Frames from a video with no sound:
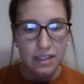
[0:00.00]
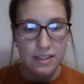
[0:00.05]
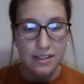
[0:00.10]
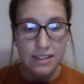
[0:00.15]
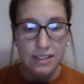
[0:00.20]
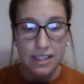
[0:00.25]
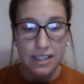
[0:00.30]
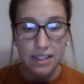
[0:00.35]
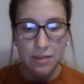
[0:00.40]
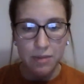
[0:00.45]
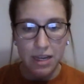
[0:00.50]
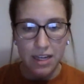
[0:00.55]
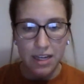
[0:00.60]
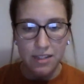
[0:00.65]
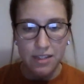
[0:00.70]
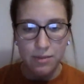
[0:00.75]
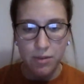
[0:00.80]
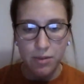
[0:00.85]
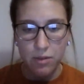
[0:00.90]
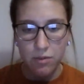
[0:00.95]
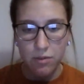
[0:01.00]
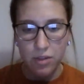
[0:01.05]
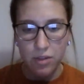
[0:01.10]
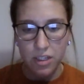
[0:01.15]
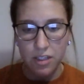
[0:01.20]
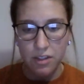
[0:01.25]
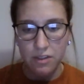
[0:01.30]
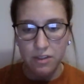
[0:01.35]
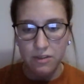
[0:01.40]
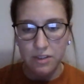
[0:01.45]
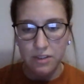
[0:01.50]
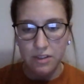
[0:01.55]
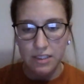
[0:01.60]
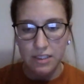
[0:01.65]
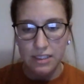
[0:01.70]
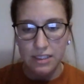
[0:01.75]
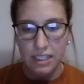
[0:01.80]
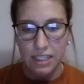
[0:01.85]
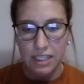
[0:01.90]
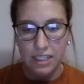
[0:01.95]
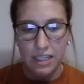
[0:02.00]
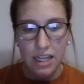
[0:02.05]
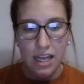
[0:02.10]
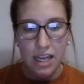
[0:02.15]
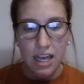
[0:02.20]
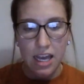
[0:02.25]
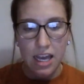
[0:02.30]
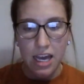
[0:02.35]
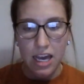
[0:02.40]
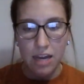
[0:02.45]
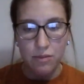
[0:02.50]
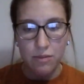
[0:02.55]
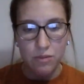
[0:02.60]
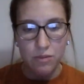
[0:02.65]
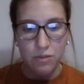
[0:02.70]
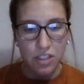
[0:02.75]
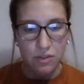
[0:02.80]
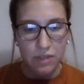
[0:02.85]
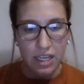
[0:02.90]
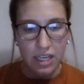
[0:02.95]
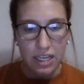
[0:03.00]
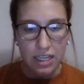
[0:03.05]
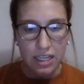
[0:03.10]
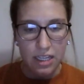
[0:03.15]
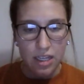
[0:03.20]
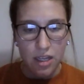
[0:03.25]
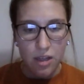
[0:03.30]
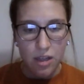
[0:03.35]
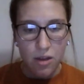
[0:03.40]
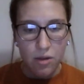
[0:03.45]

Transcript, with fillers: Still impossible. What are you going to stand on when you kick?